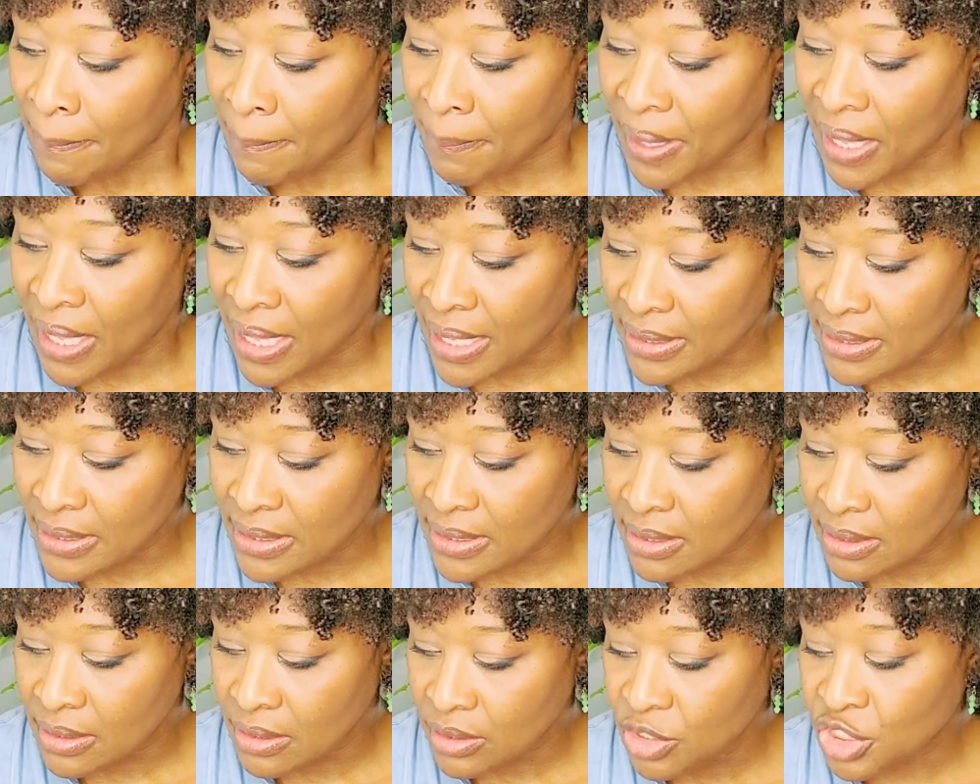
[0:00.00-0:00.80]

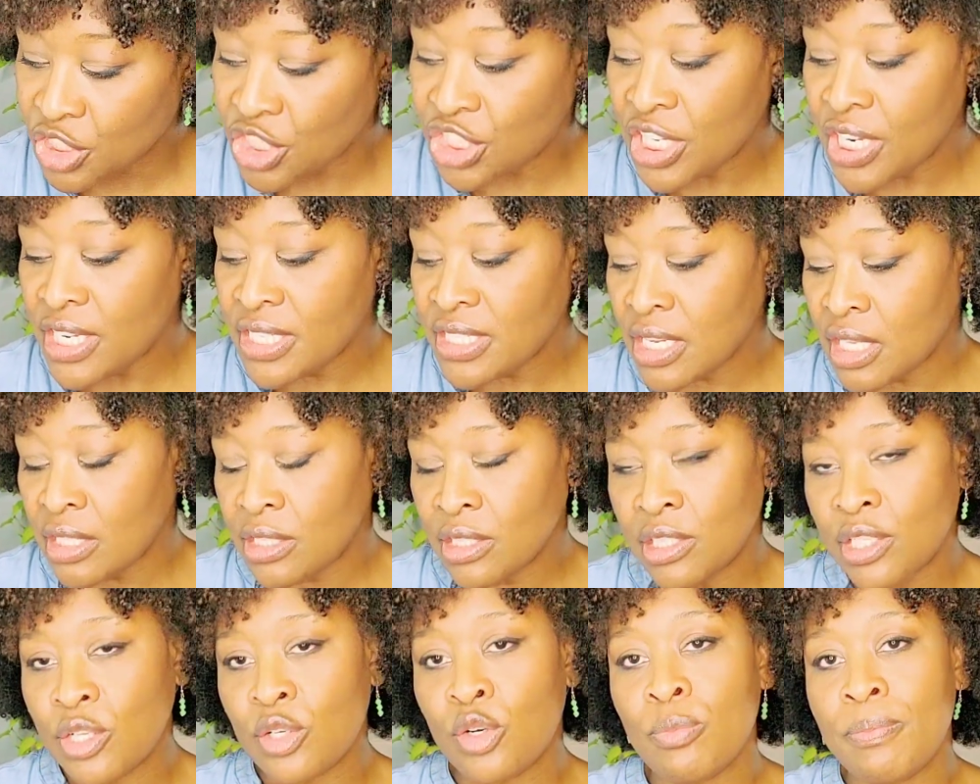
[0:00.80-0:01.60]
But she's a
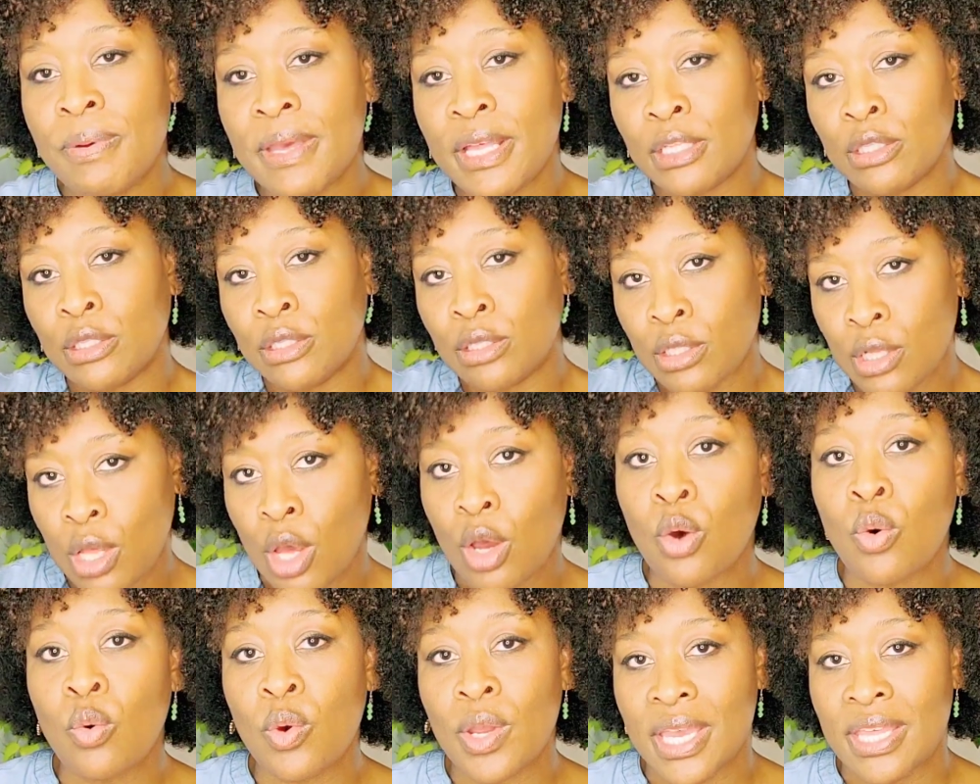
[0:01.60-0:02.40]
little bit
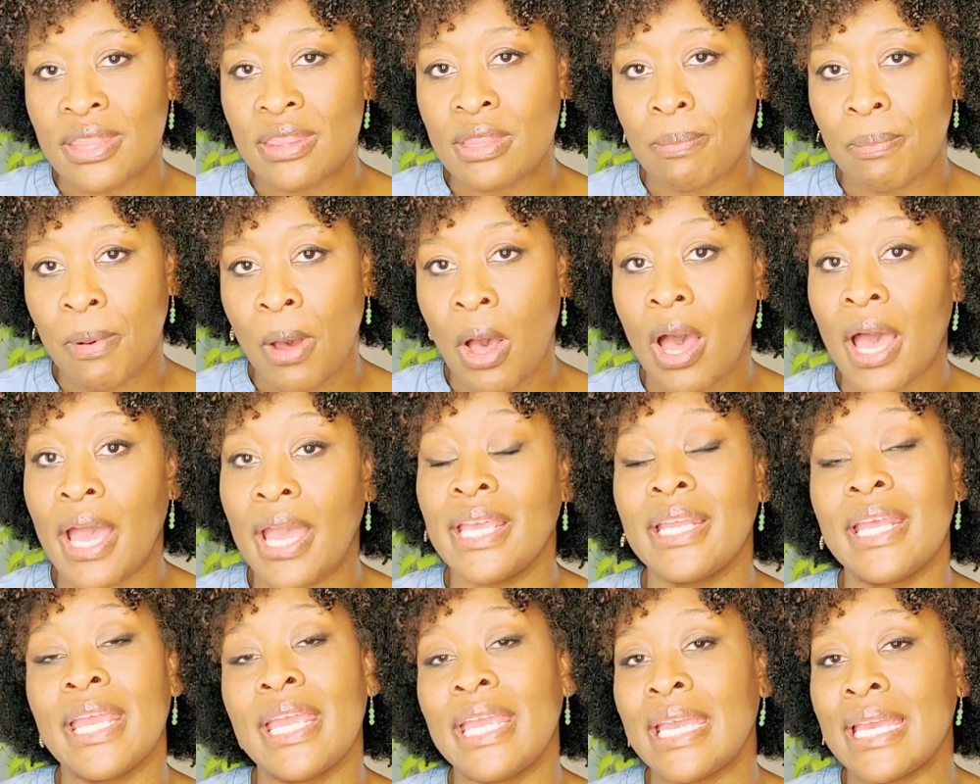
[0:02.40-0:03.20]
low in the
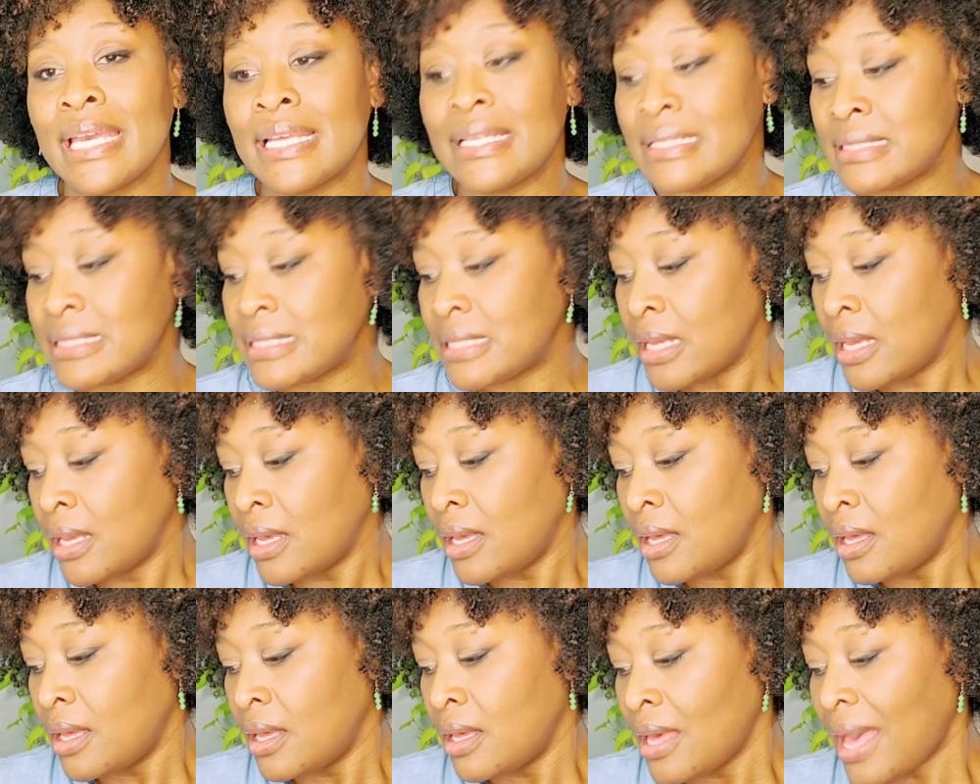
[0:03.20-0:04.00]
pot, and
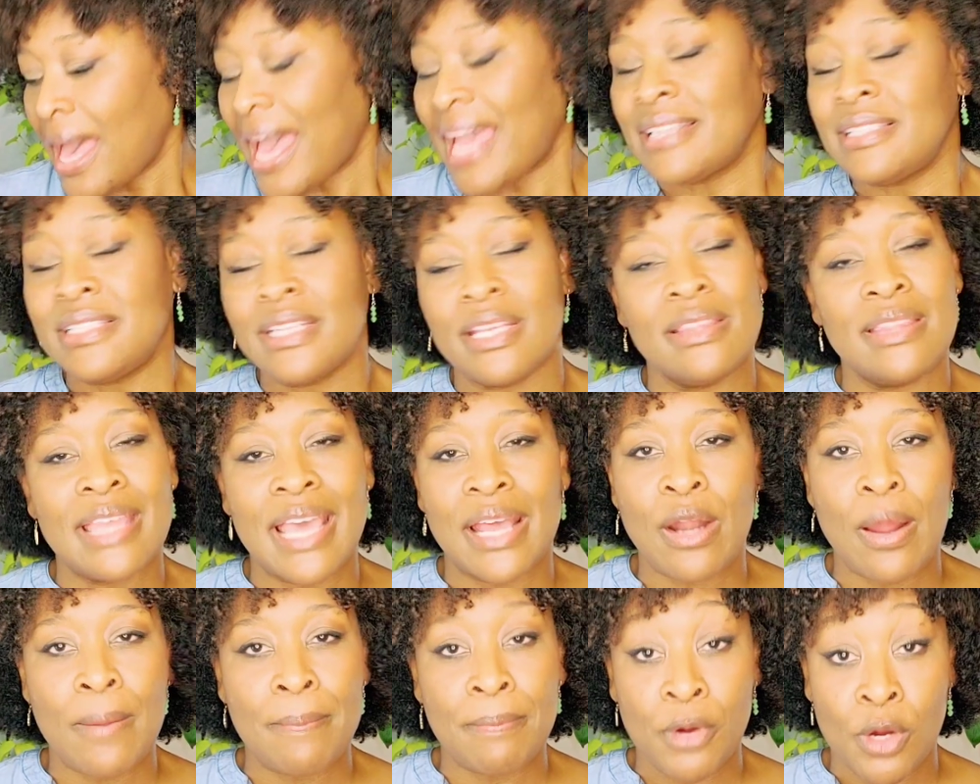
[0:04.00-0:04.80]
I did
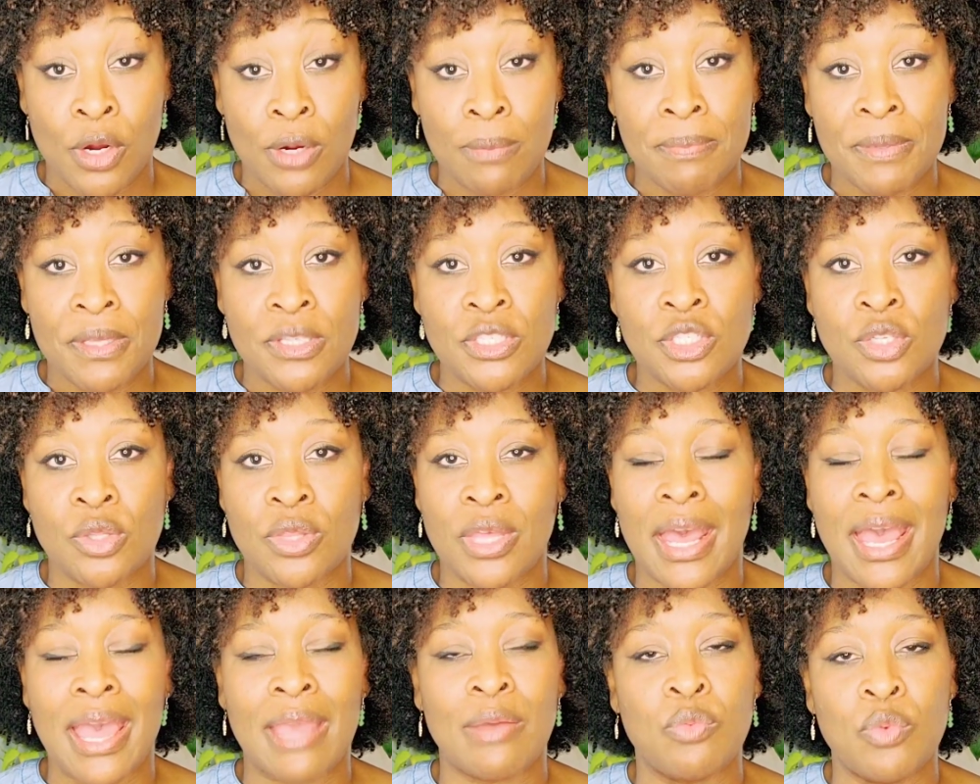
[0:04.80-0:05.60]
that on purpose so
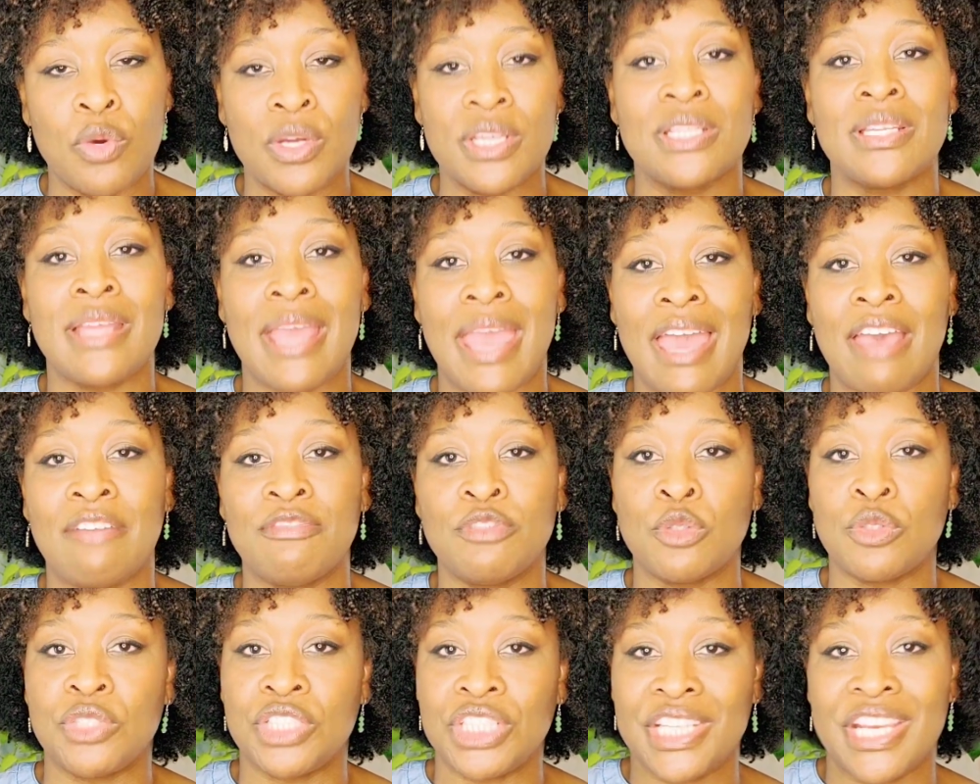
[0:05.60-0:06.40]
that I wouldn't
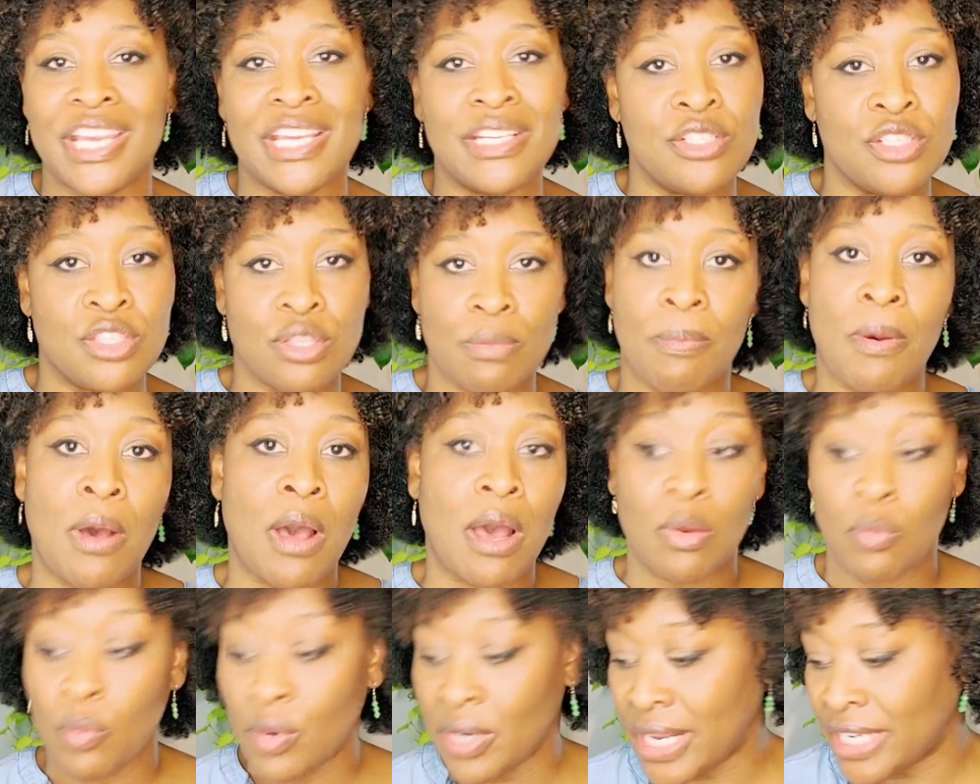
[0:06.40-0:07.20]
have to change the
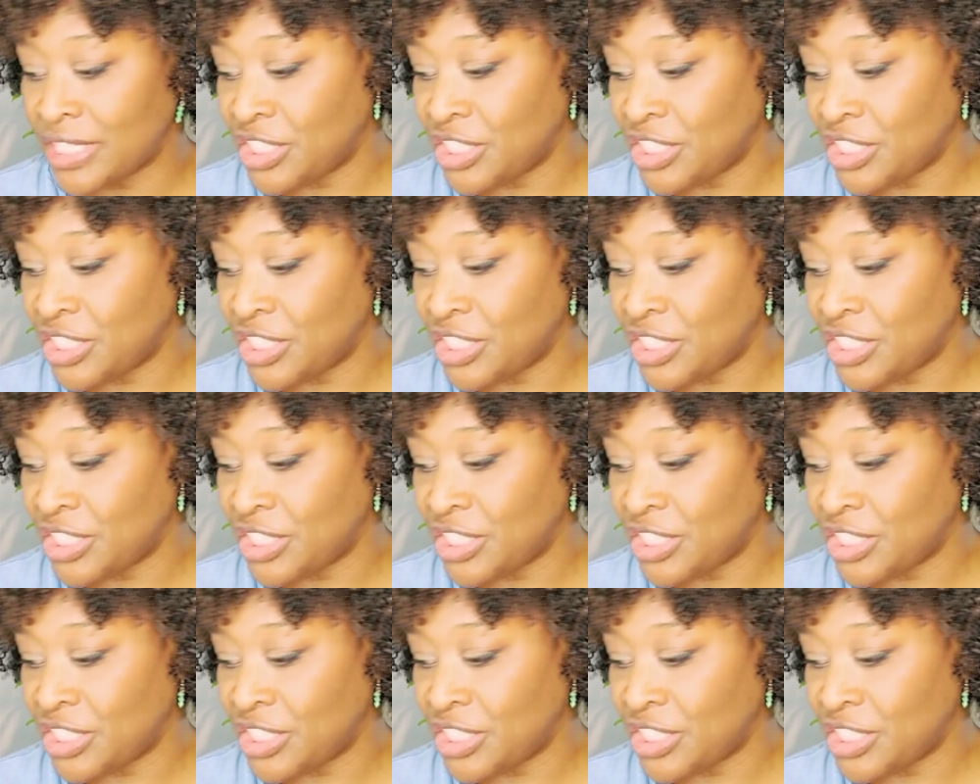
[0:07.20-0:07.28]
pot when